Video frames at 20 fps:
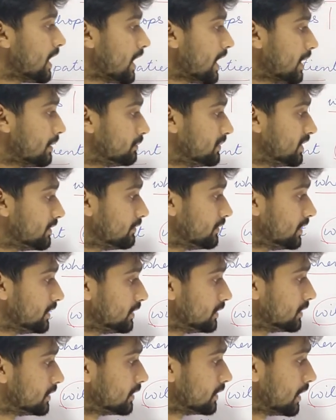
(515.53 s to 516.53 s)
I'm
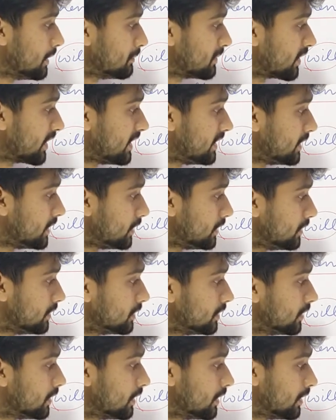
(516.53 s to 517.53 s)

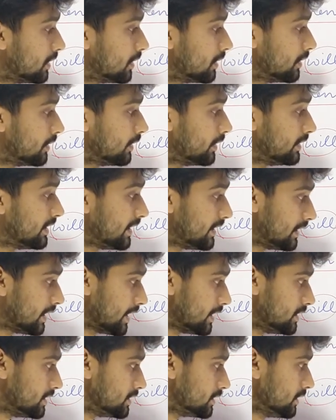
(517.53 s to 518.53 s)
writing a
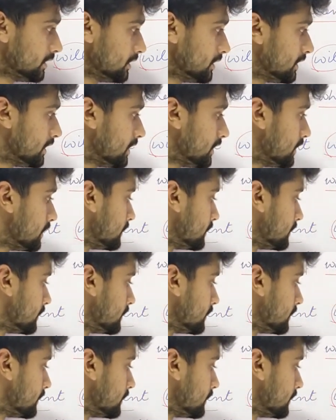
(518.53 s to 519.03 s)
deadline here.